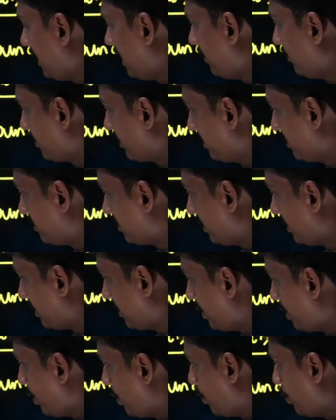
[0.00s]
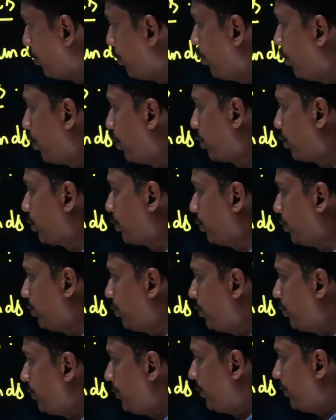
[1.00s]
I have written
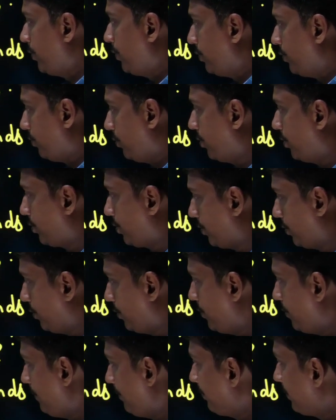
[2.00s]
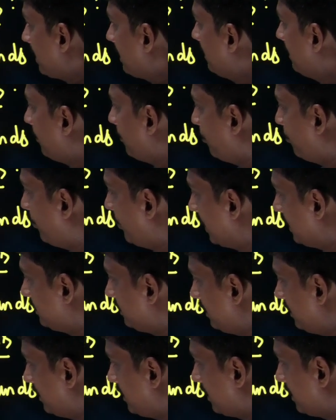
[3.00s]
O2.
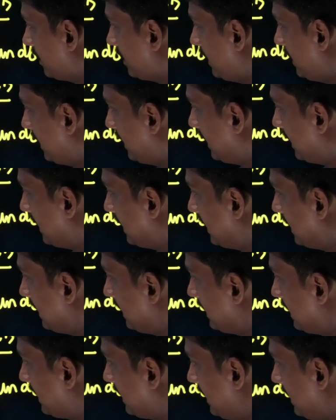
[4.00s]
Whether it